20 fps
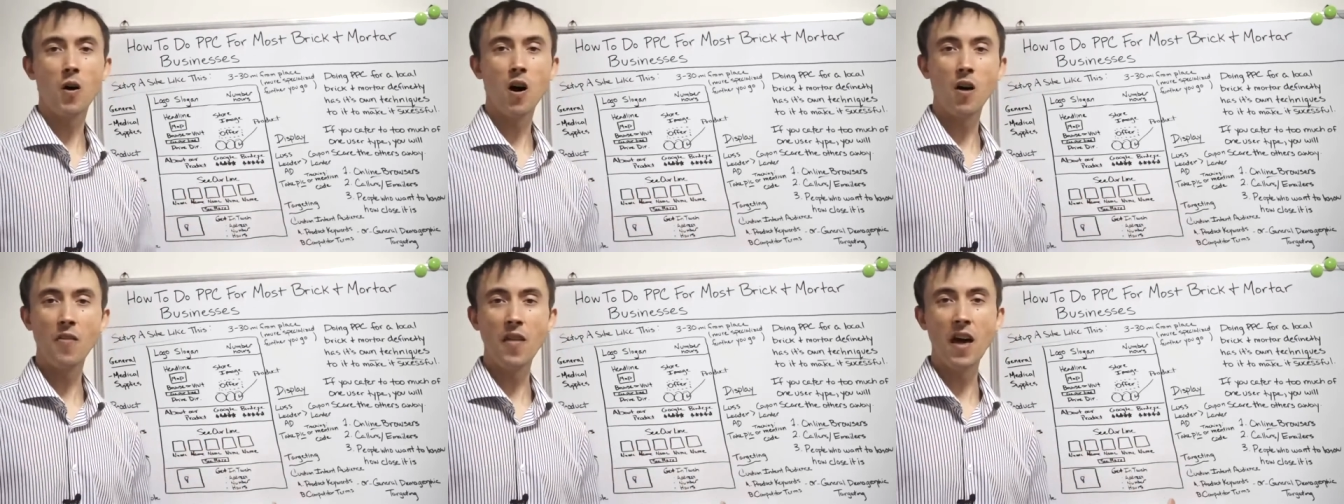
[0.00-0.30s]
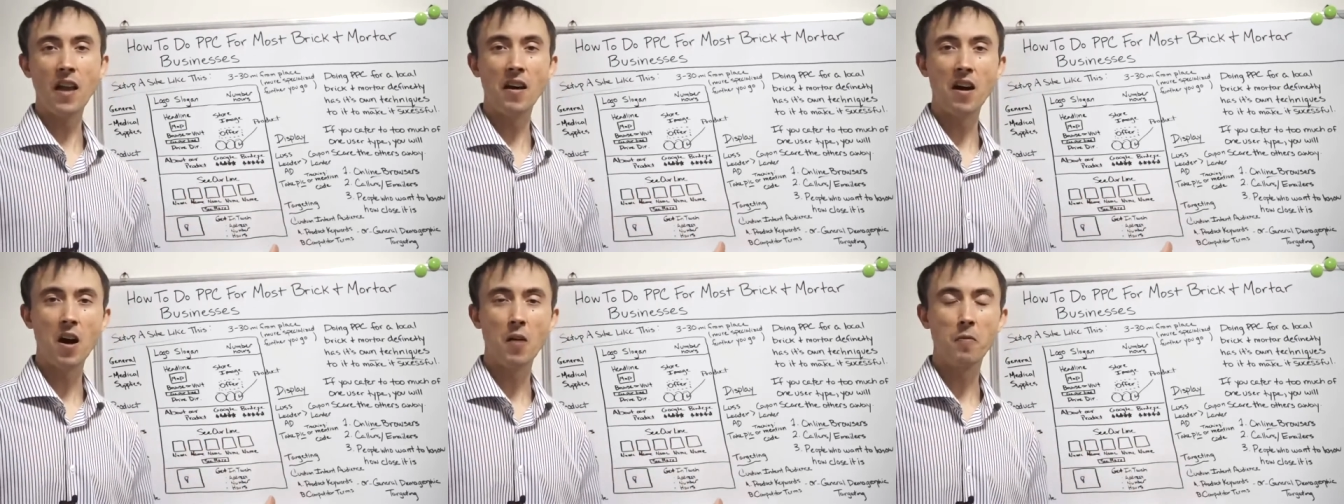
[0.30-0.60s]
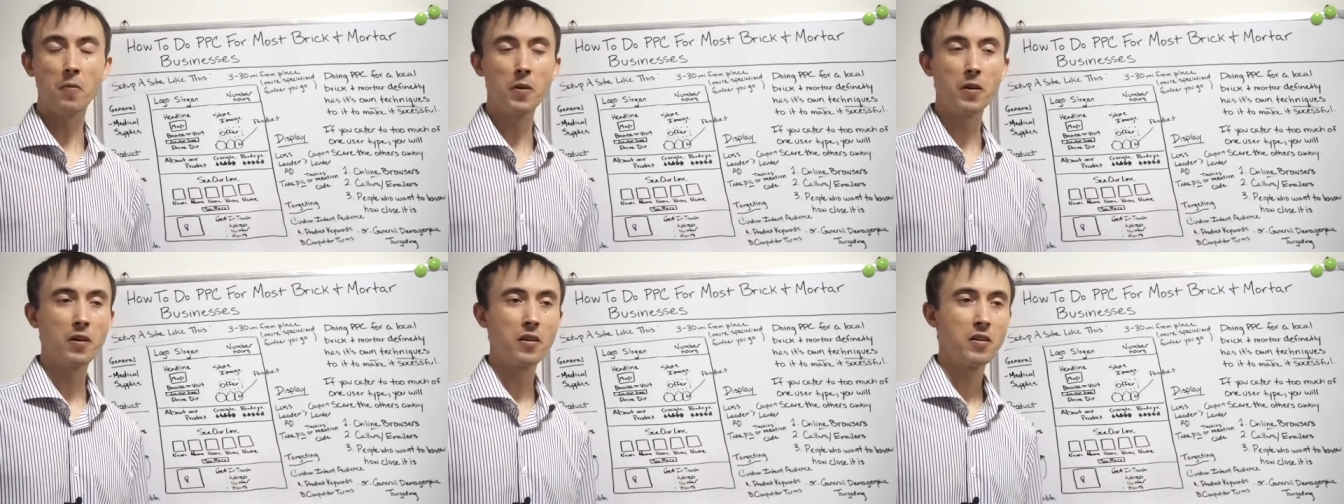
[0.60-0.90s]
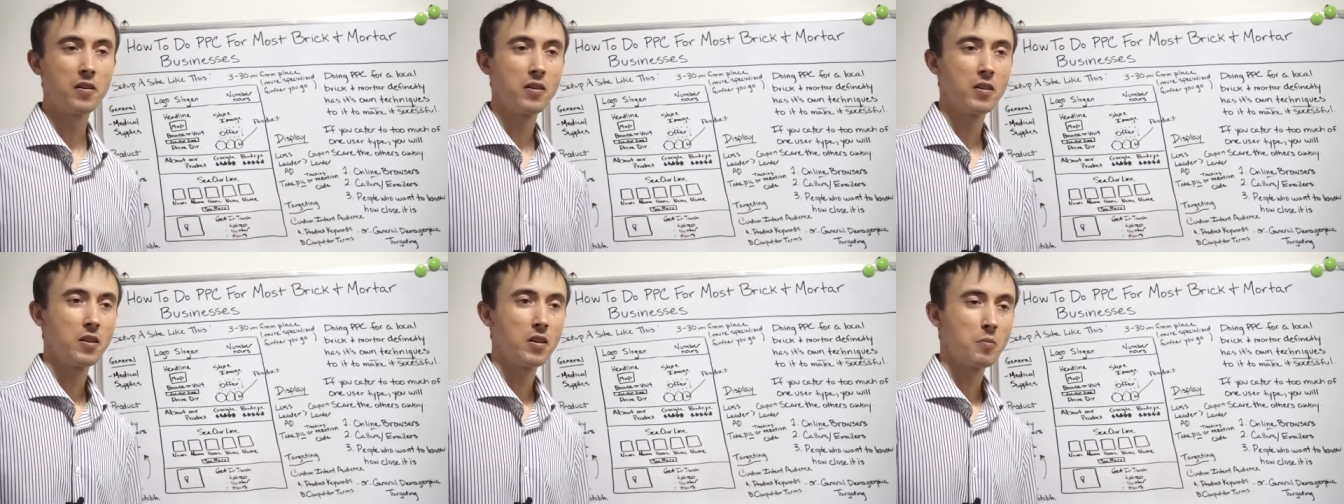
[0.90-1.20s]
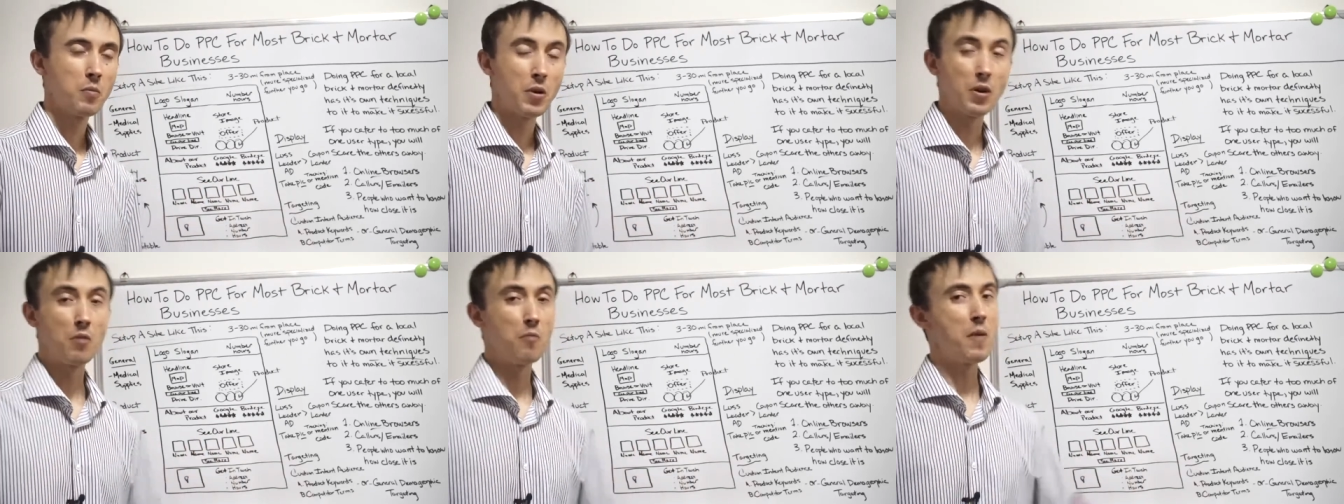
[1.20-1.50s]
on that offer,
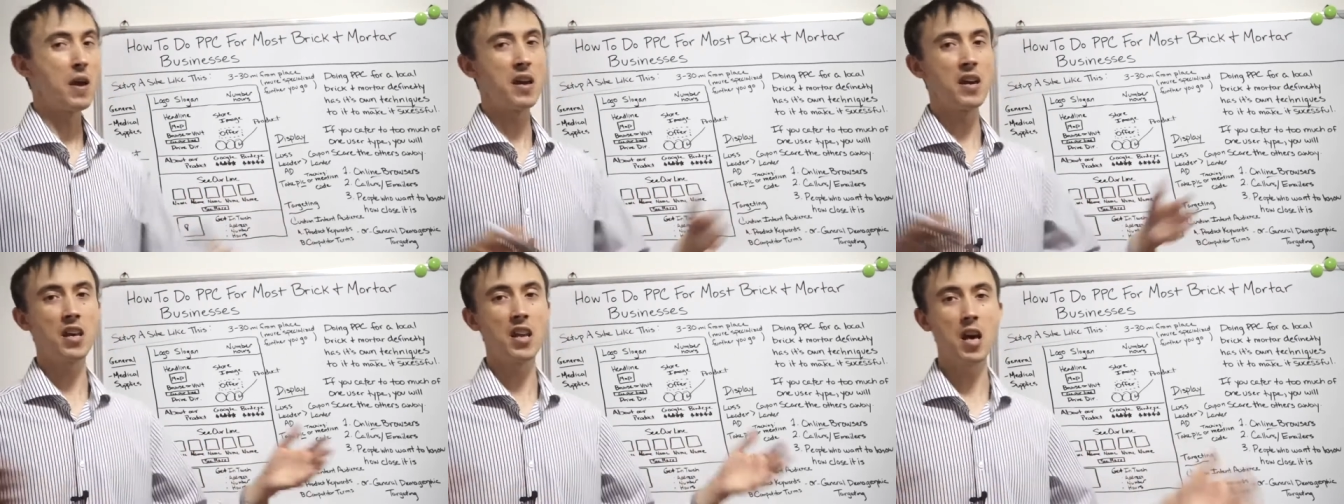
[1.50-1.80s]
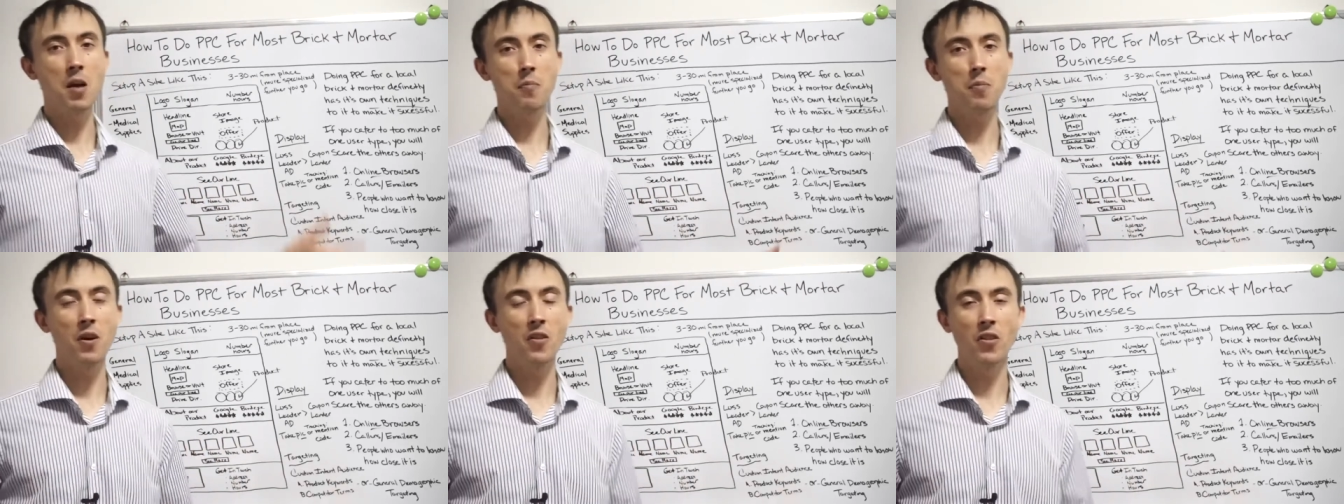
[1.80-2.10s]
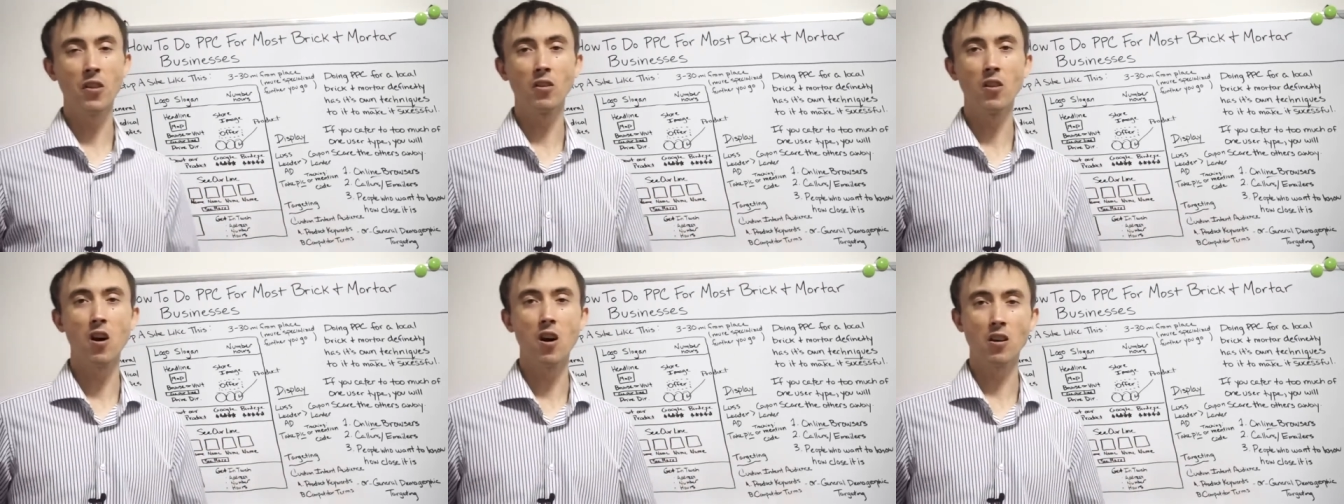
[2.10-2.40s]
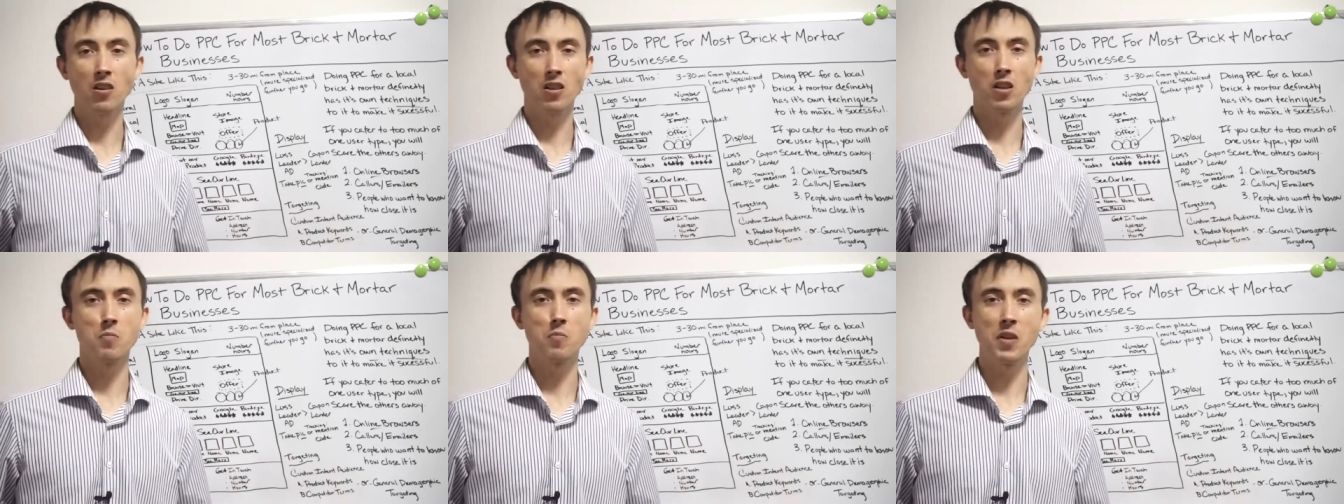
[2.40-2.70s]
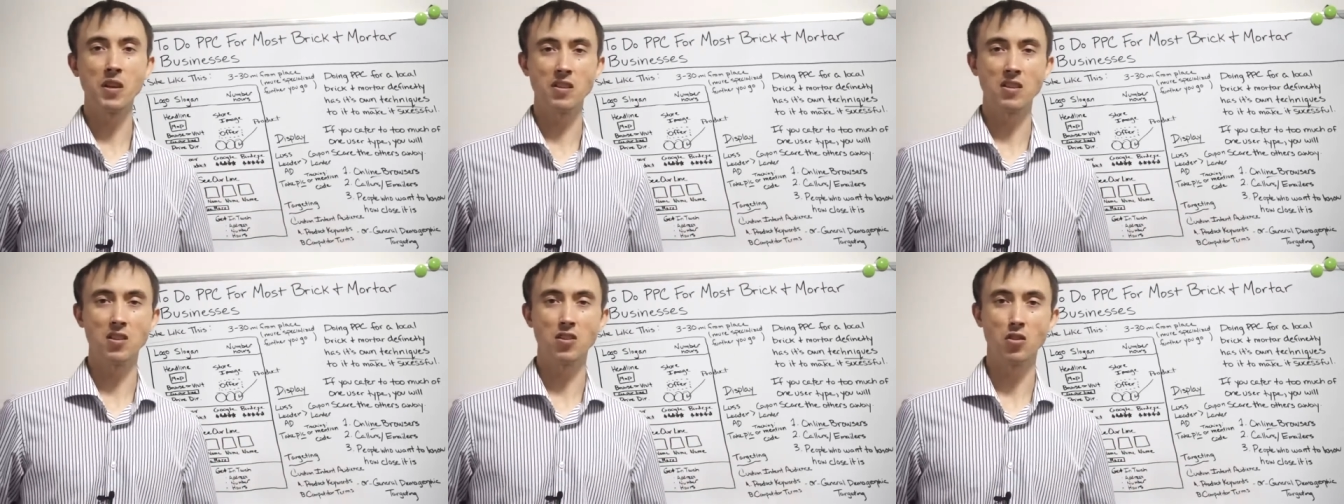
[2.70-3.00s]
but you'll make it up on the
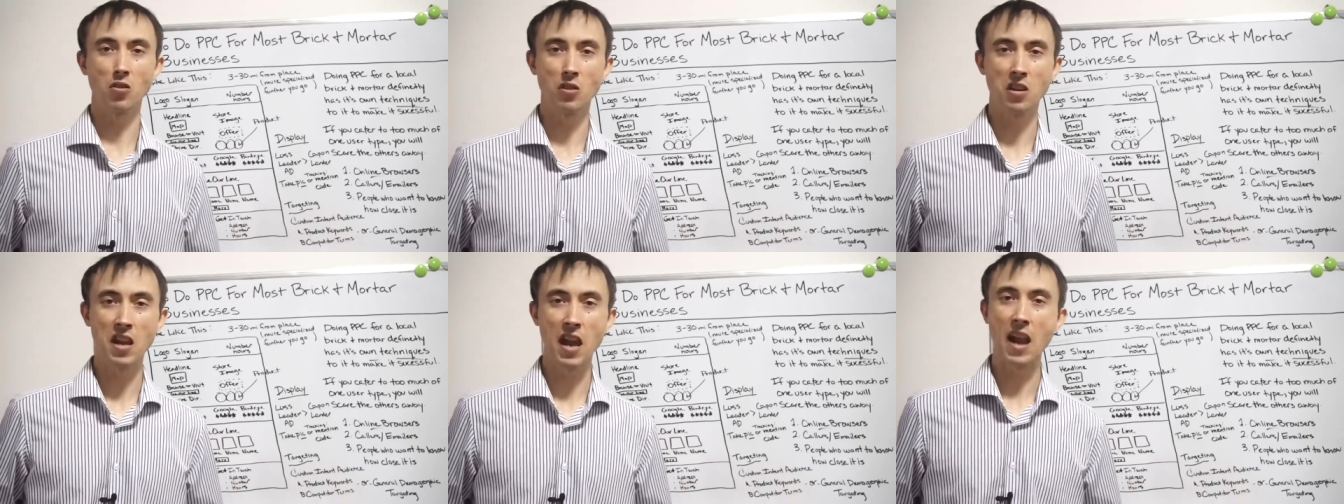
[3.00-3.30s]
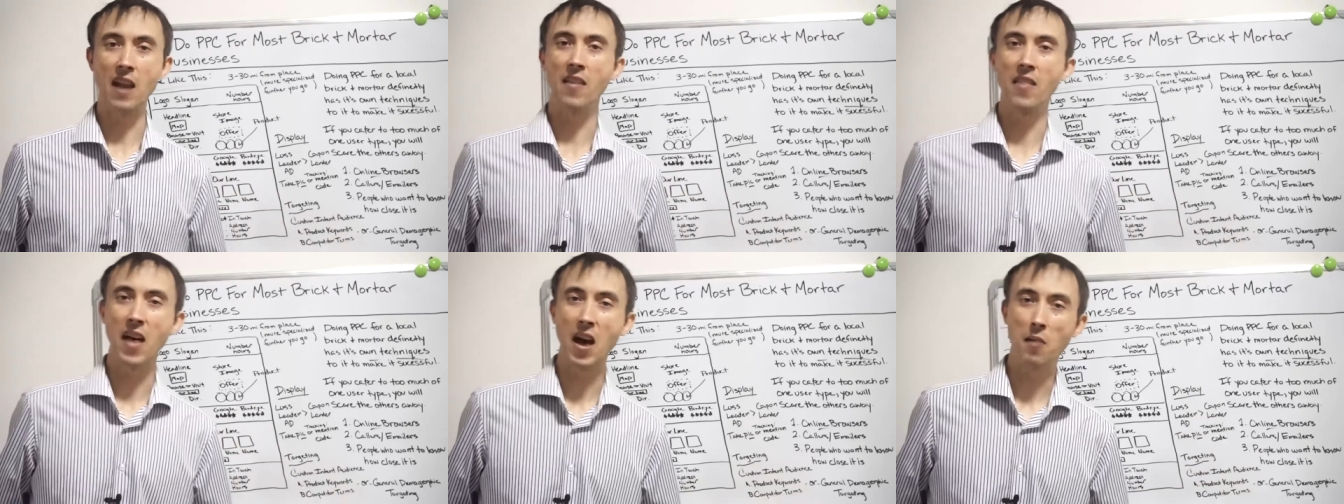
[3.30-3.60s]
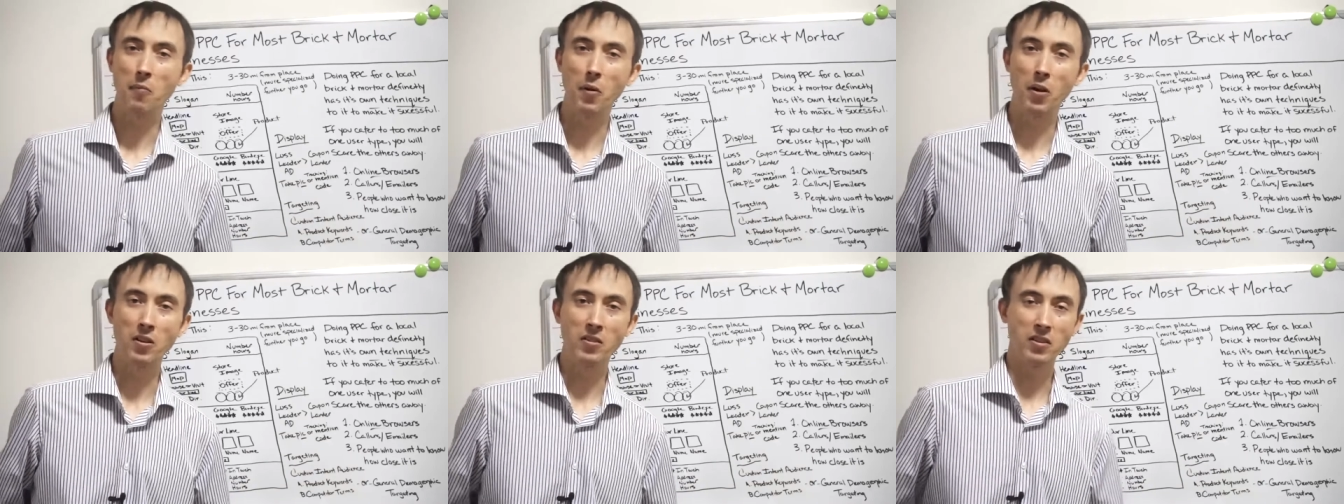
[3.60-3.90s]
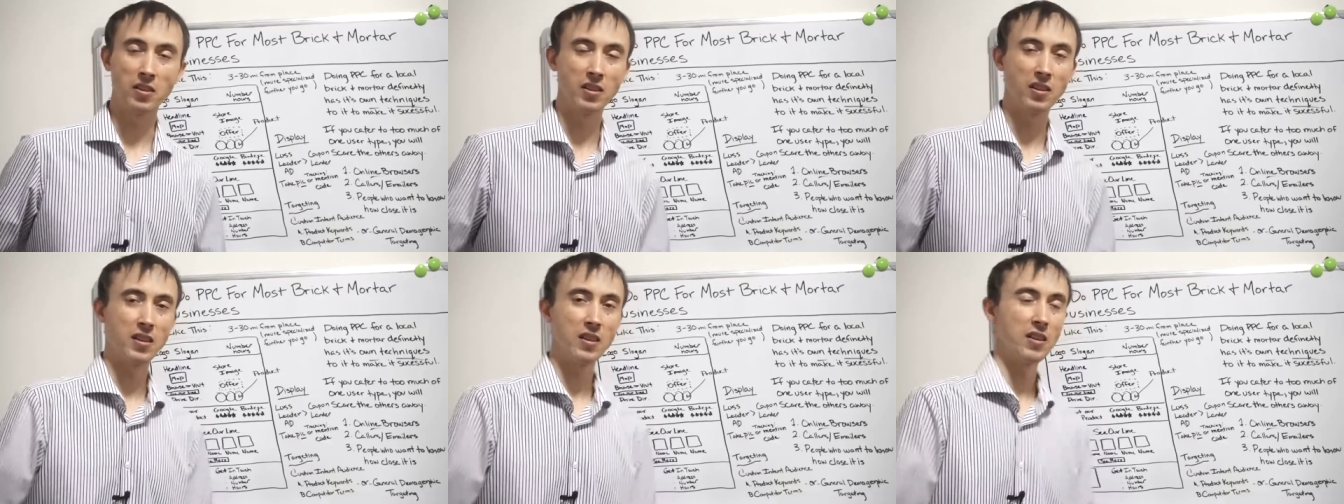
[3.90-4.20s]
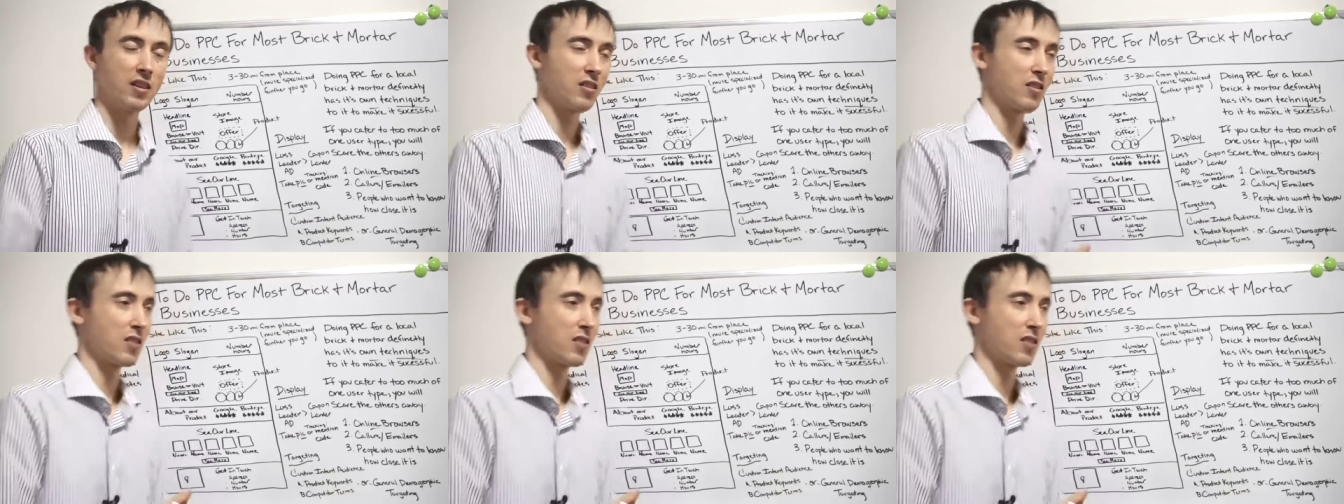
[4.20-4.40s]
long-term business you'll get out of that person.